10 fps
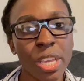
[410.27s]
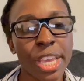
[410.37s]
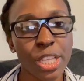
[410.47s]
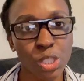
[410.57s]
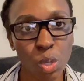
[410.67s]

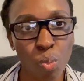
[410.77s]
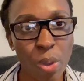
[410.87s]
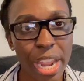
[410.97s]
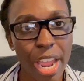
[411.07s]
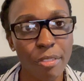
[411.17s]
And so
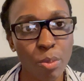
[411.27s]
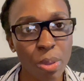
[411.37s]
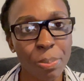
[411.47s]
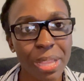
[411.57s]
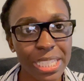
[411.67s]
whatever we
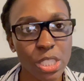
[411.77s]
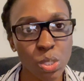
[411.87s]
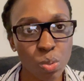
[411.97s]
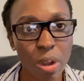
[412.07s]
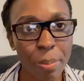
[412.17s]
place
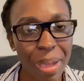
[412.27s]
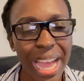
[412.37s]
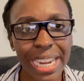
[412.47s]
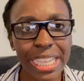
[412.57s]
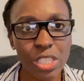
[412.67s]
into our
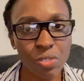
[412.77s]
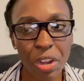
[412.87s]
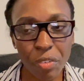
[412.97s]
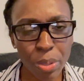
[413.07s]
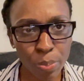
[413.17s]
body is
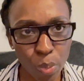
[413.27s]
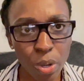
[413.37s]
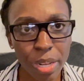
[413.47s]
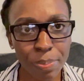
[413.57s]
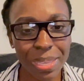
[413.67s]
very important,